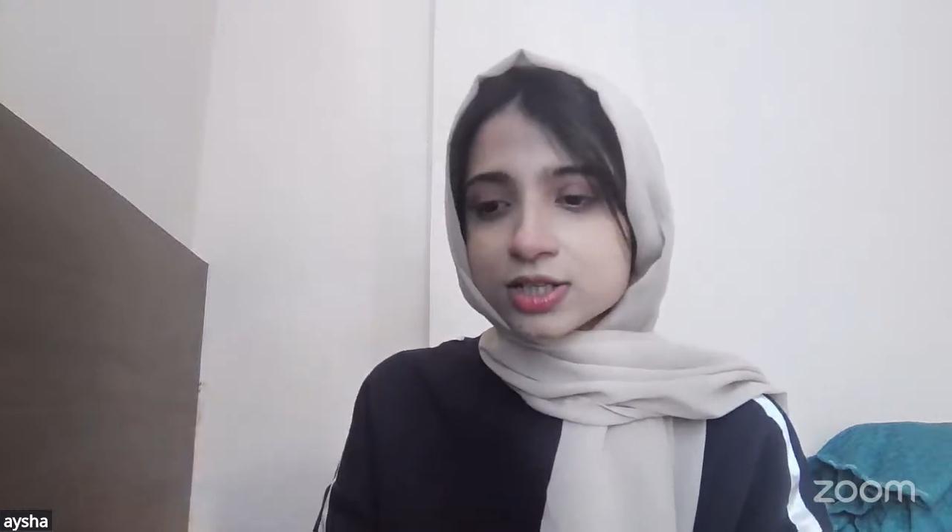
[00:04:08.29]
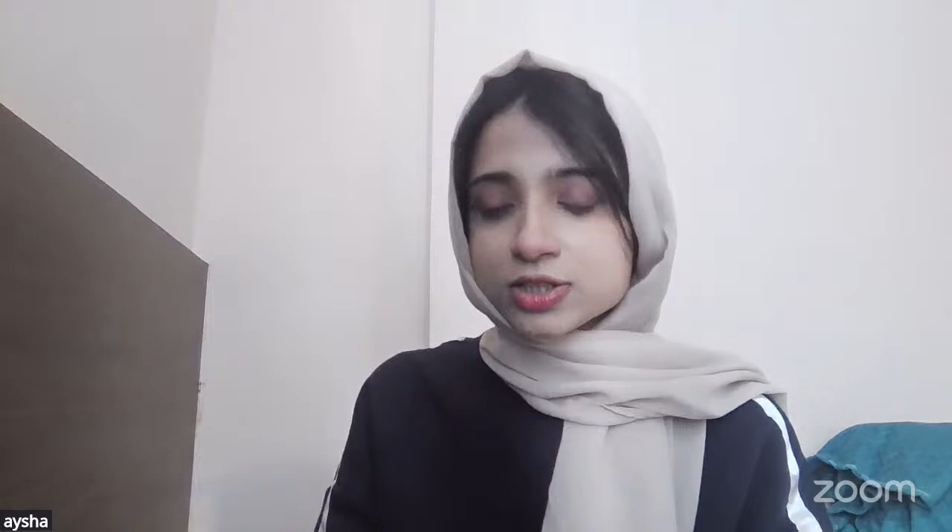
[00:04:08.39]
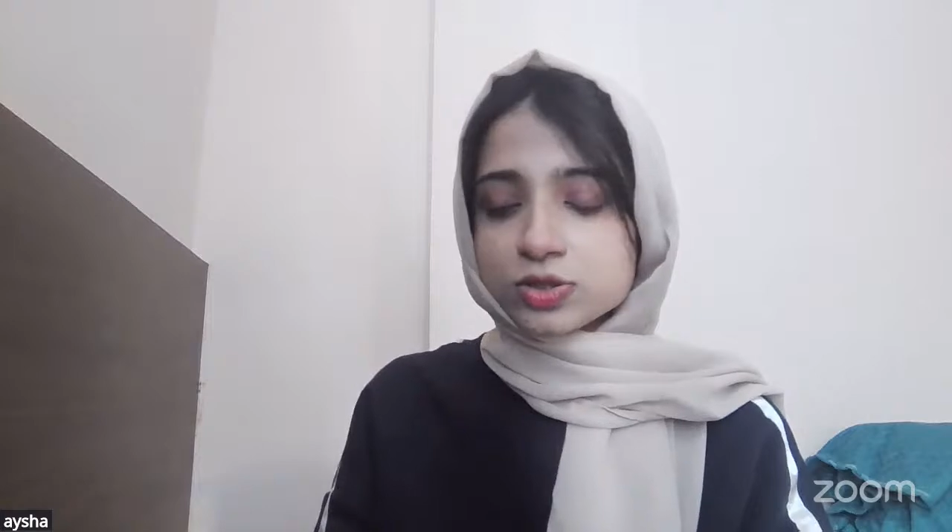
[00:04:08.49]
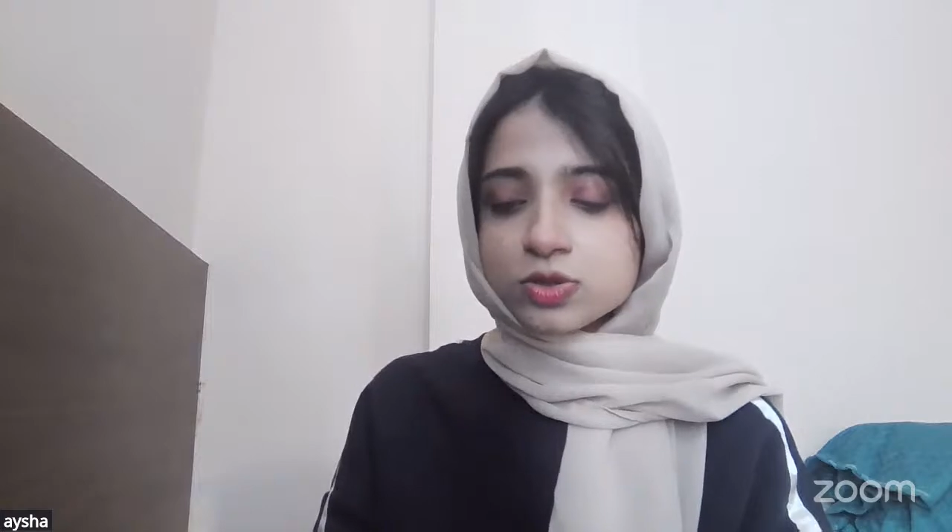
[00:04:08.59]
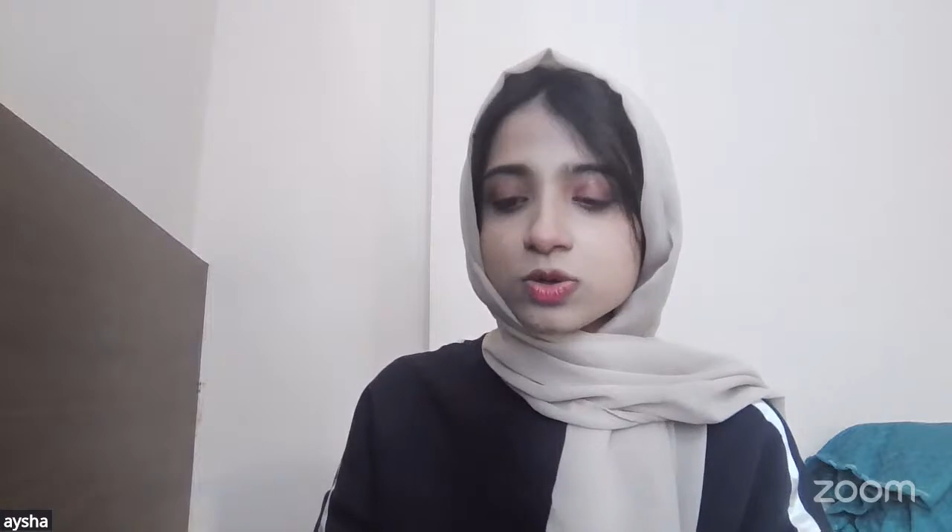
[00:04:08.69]

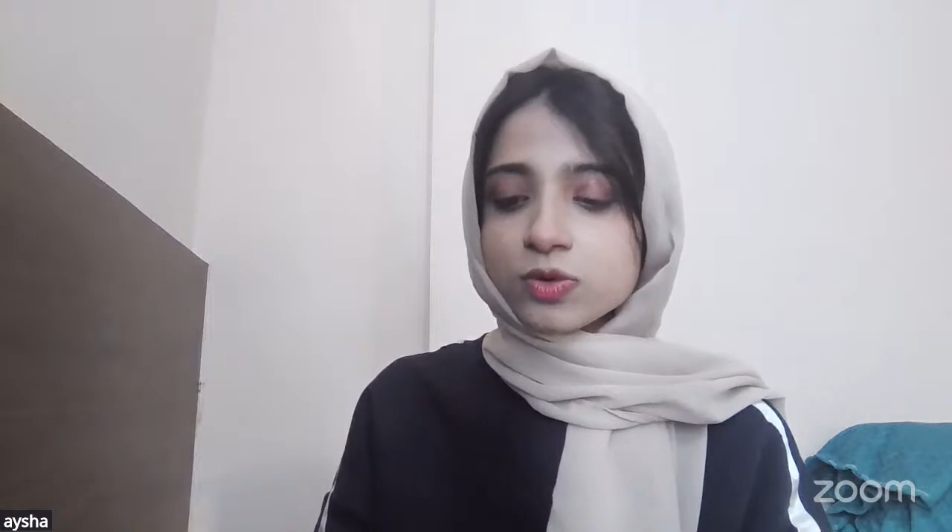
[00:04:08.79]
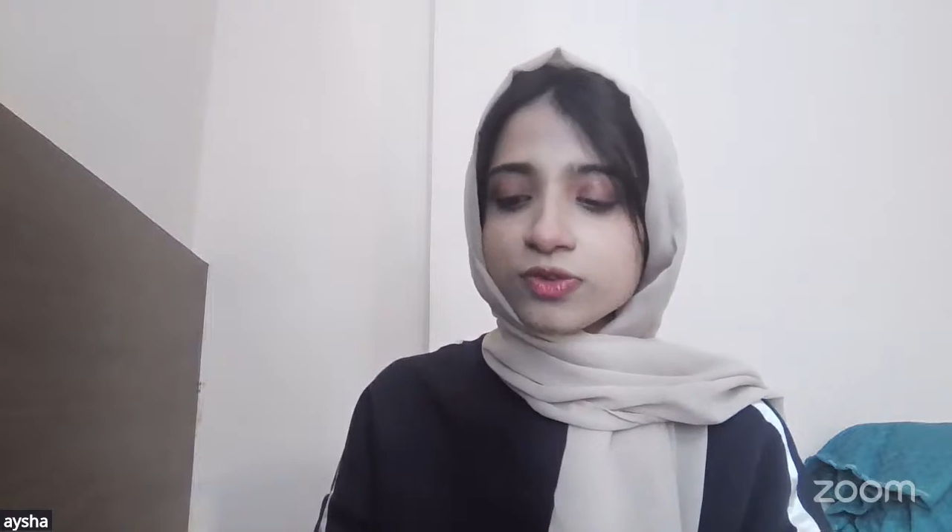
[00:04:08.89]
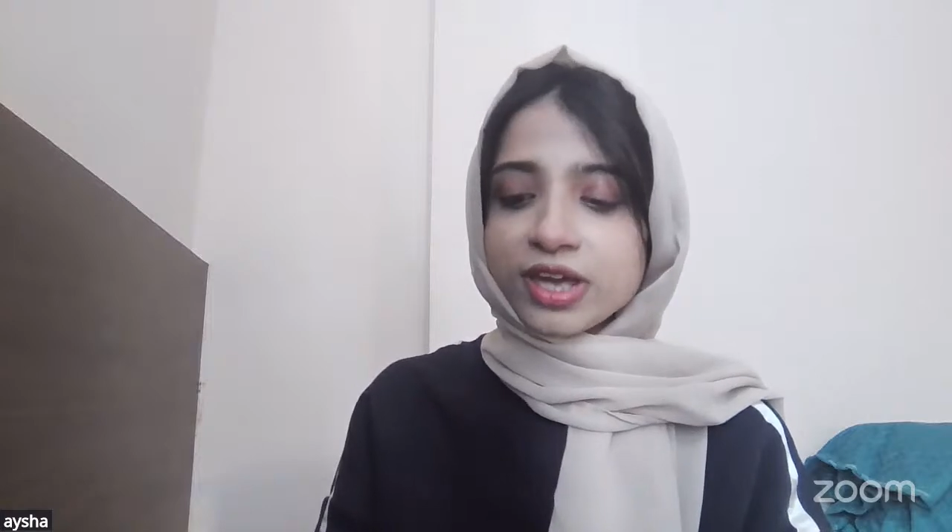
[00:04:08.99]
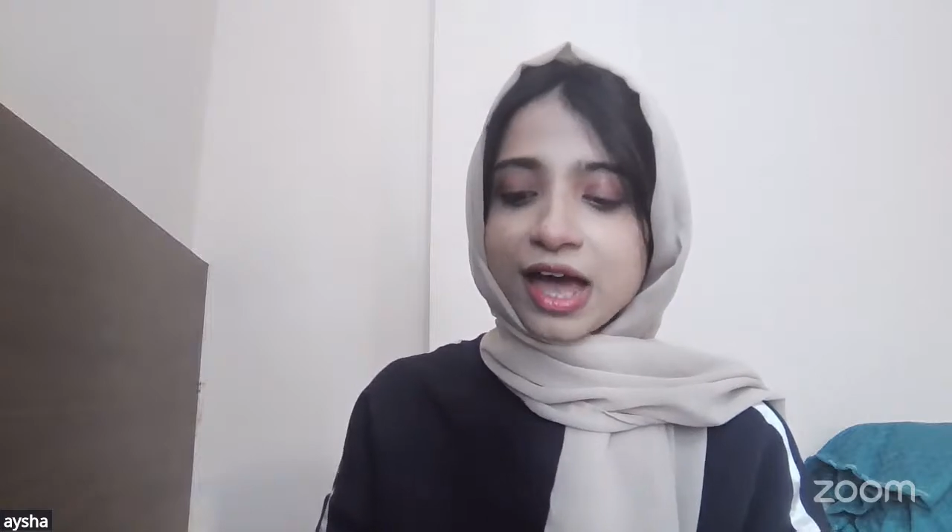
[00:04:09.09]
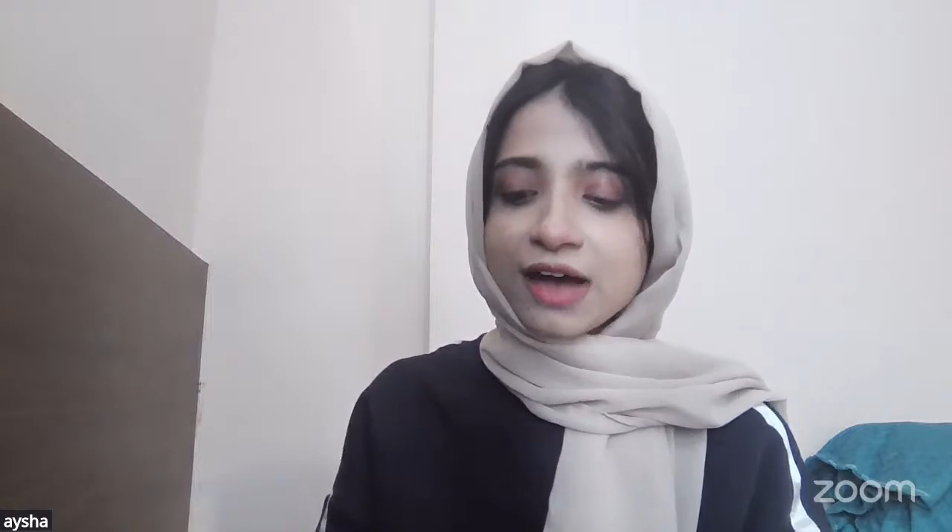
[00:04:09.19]
So
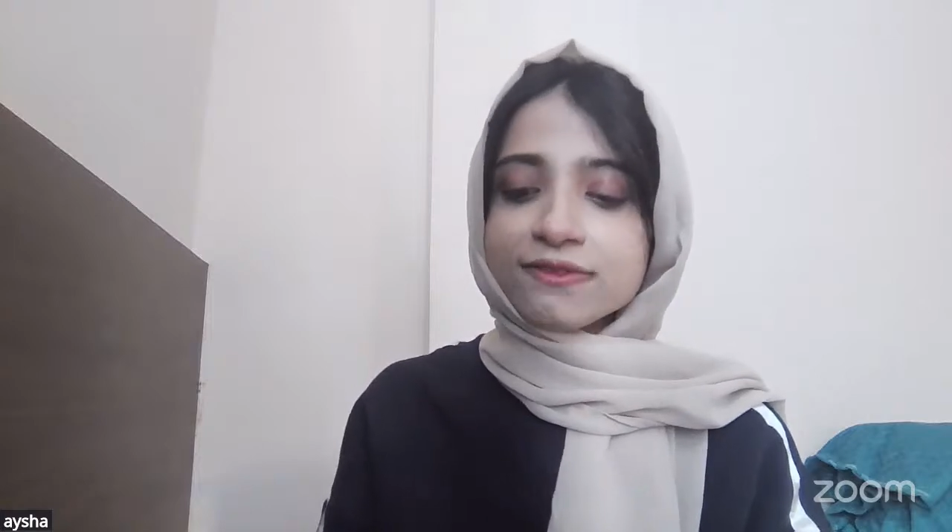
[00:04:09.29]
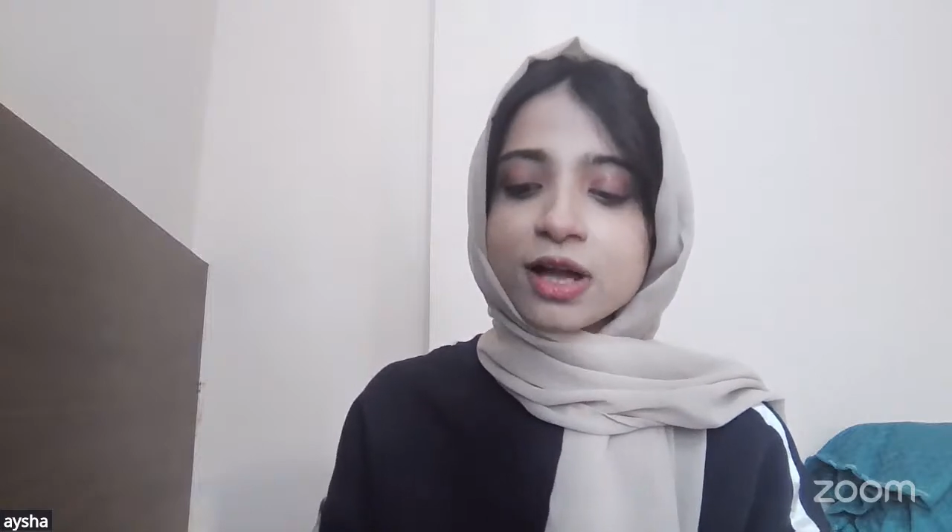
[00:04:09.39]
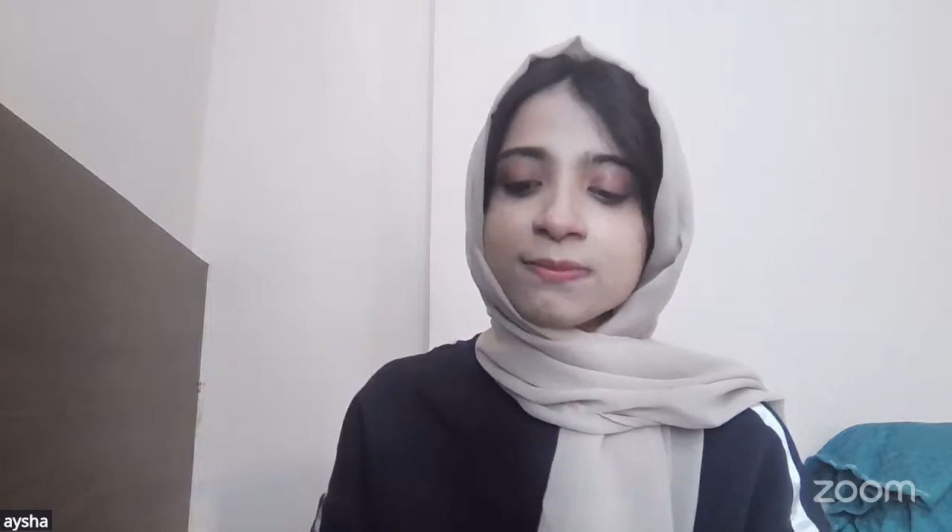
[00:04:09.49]
we have